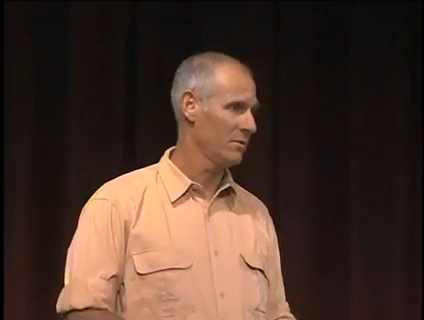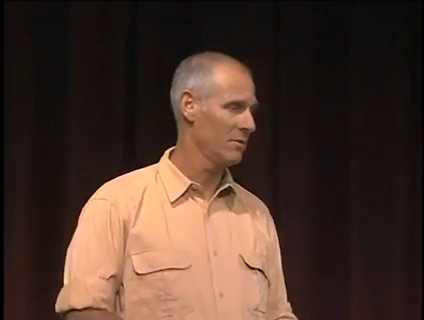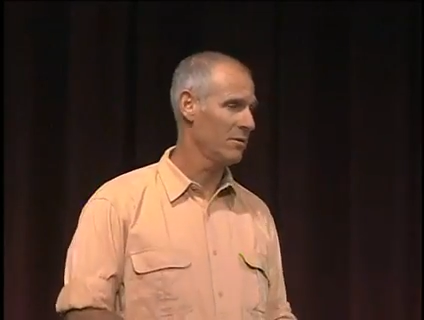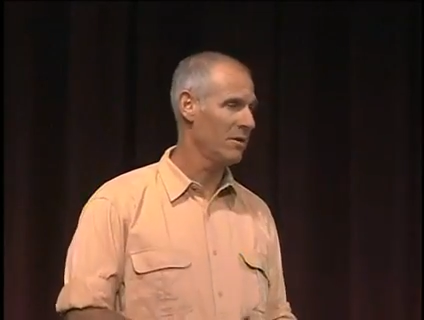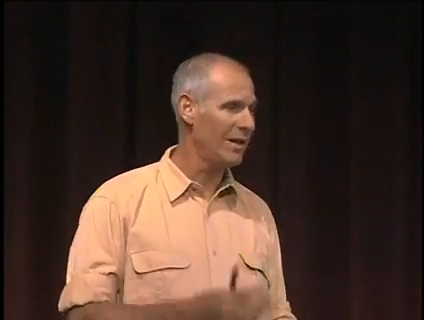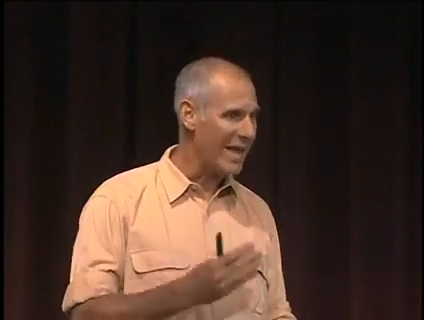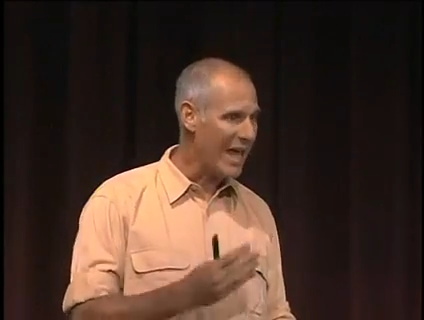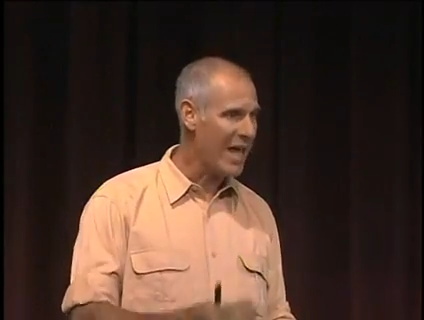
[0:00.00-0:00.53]

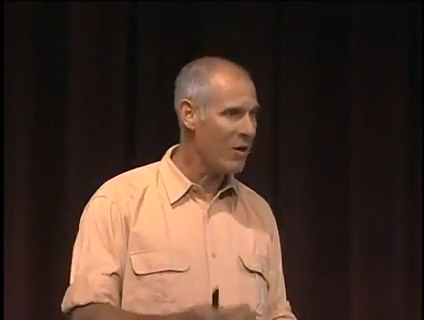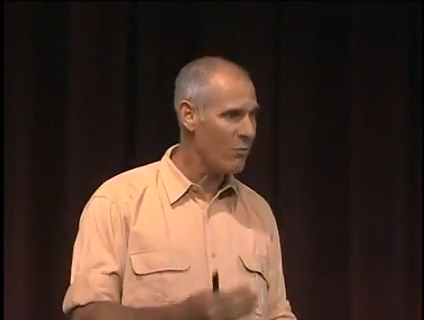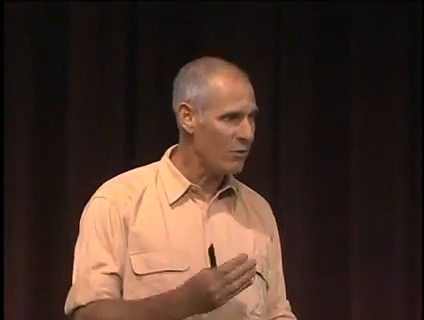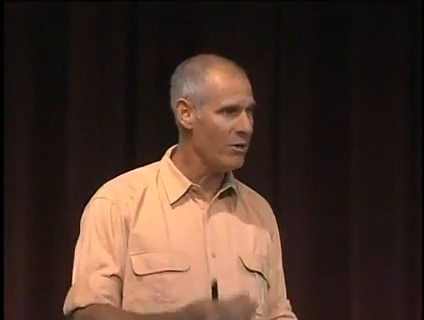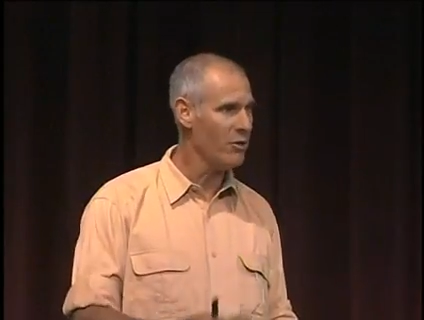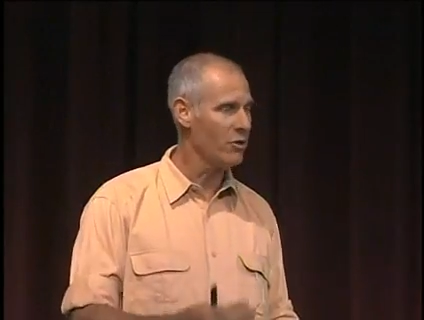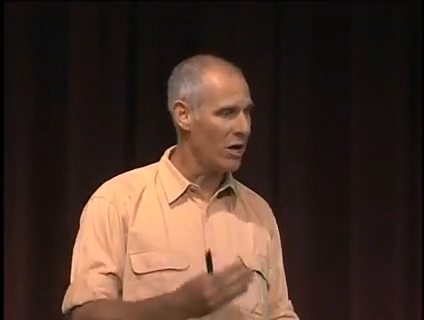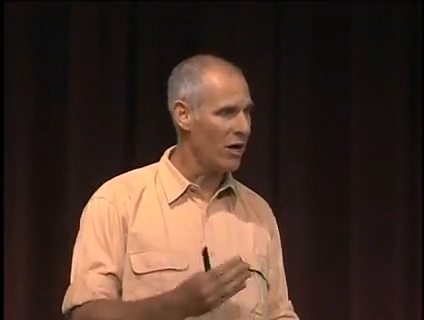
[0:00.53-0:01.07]
The
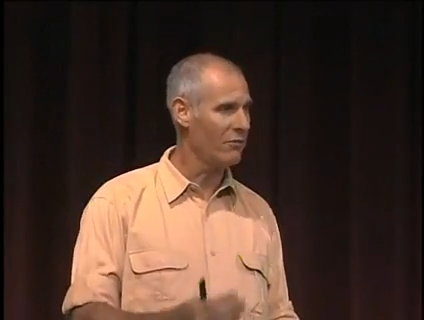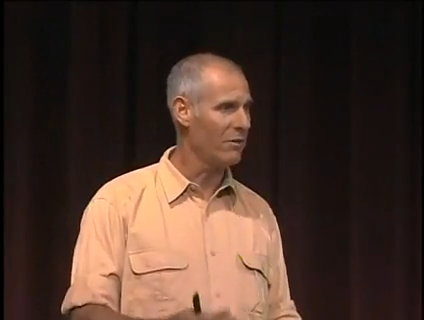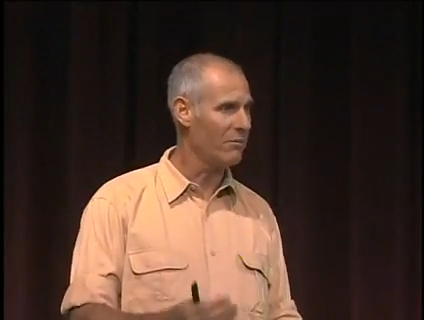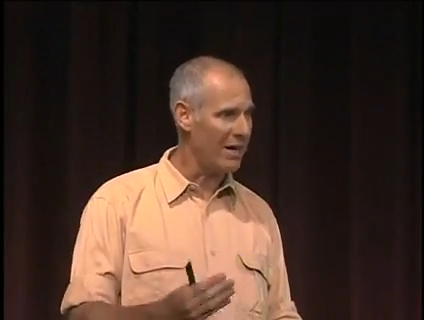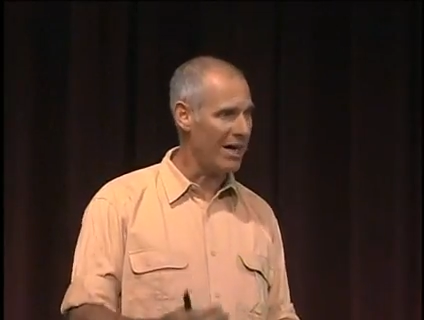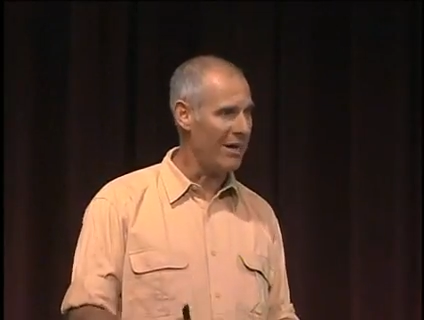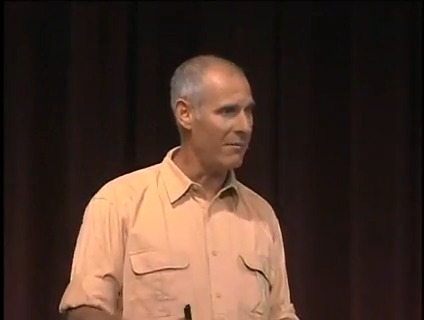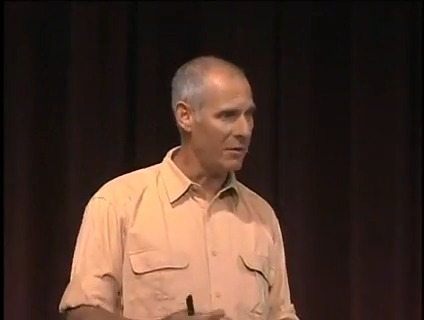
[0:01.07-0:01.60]
language of the
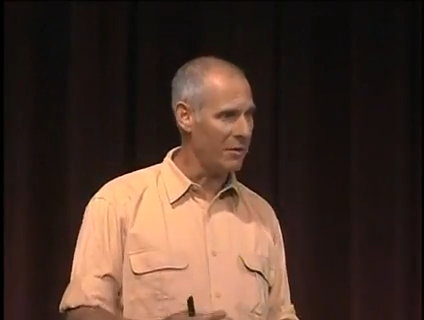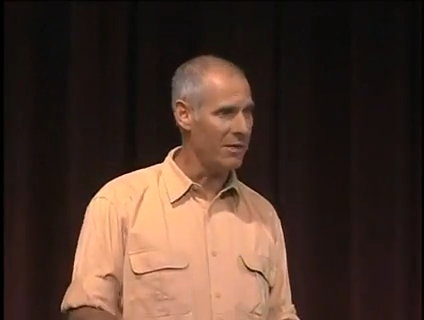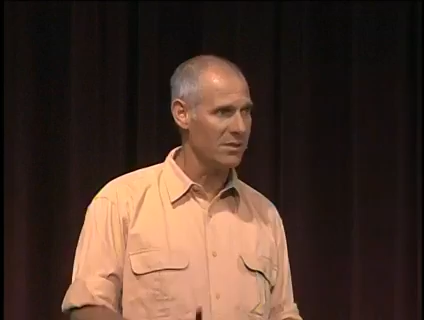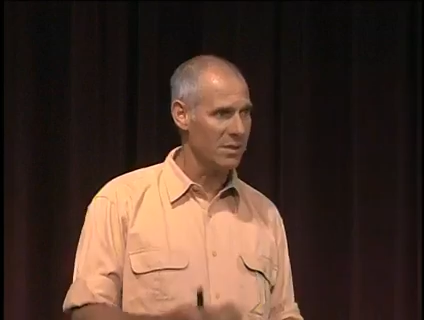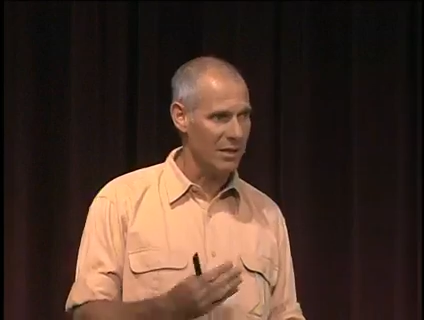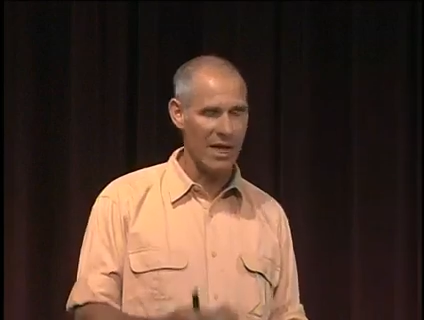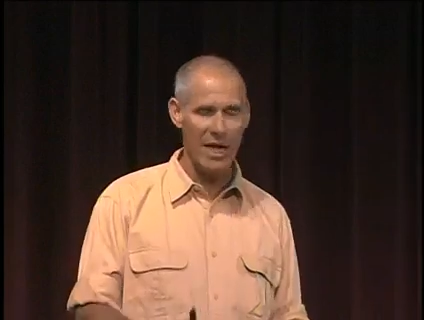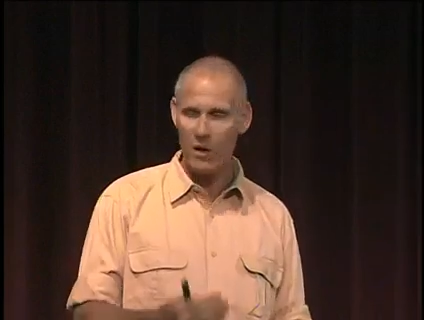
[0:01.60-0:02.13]
Bible is
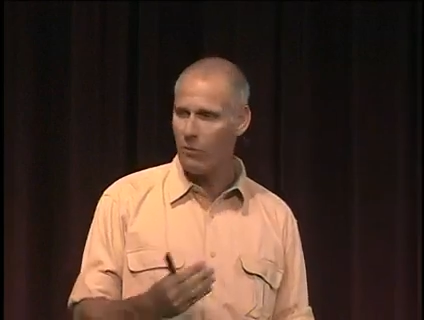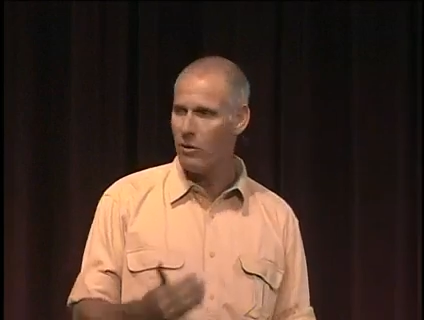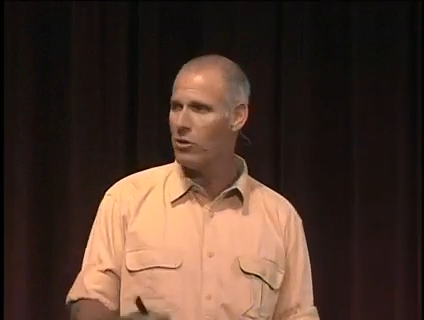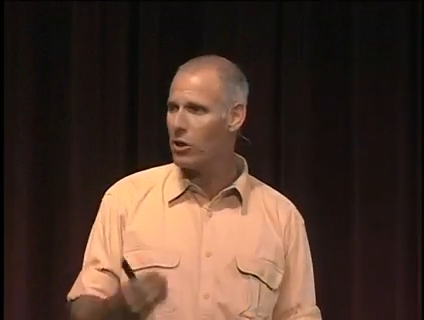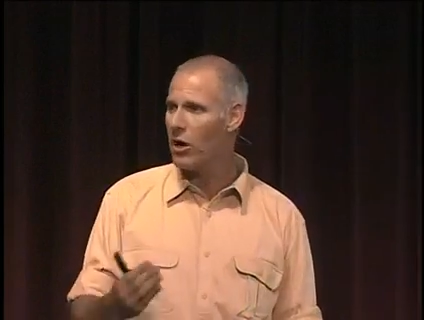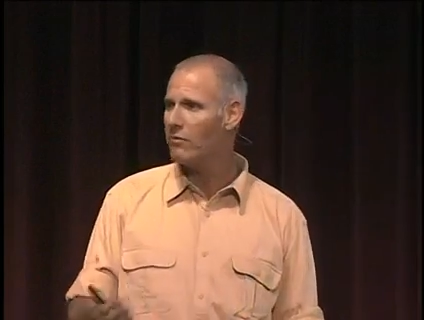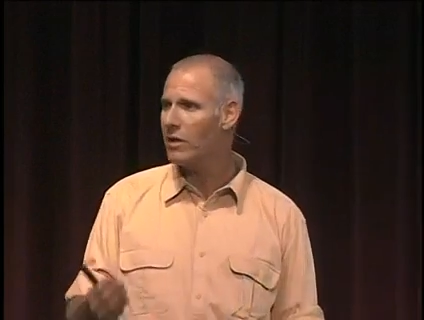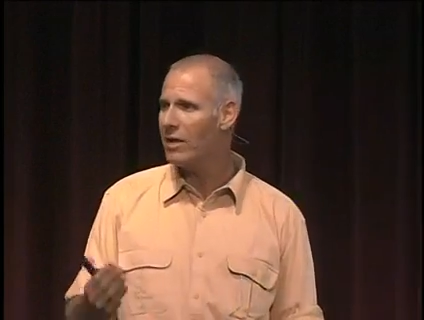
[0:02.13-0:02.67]
the language
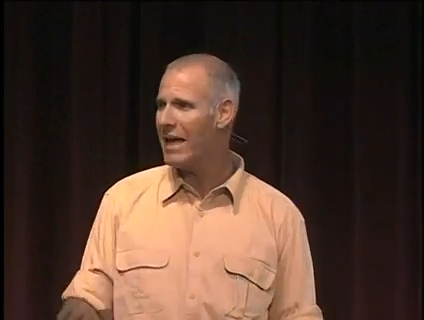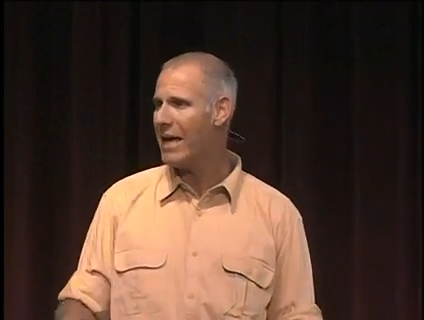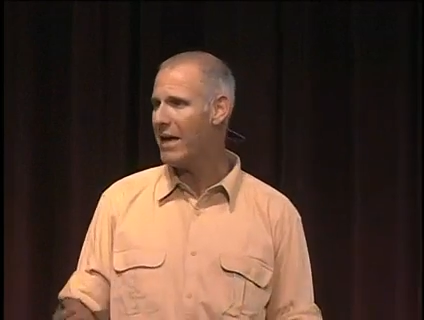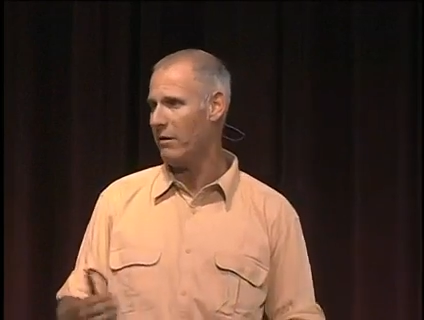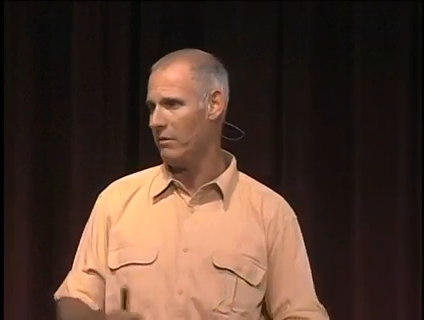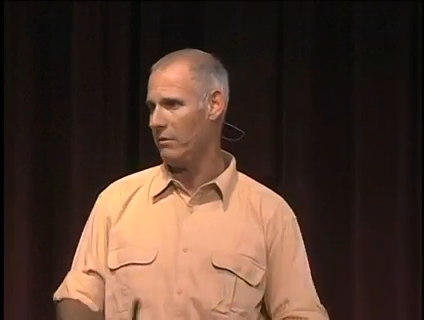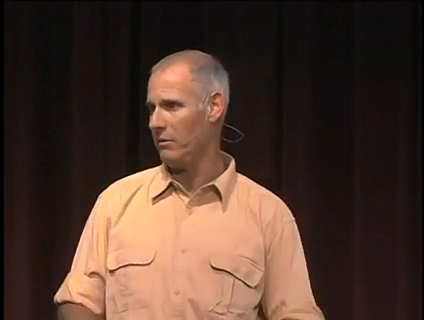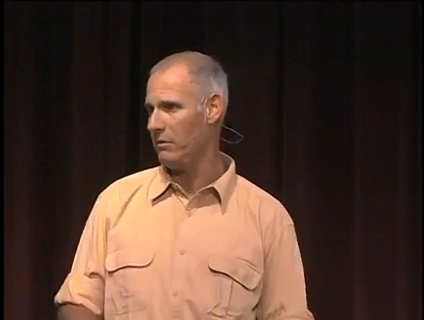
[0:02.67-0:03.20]
of the
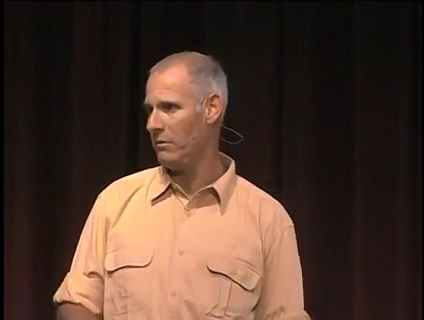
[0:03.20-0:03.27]
land.